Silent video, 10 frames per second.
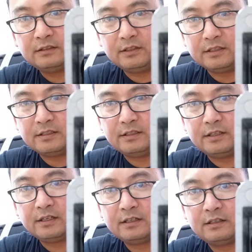you can see
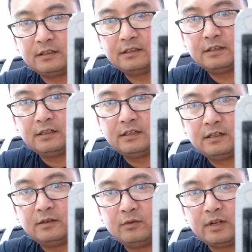there,
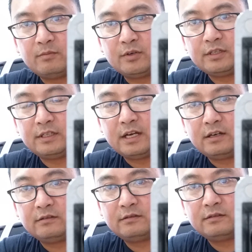when I push it
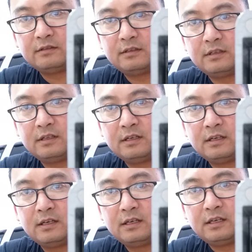down,
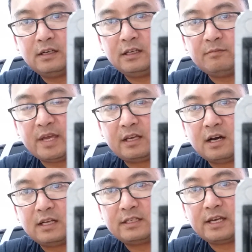it made
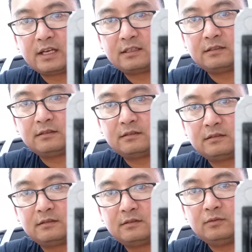contact
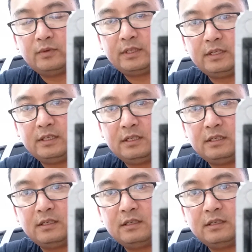with the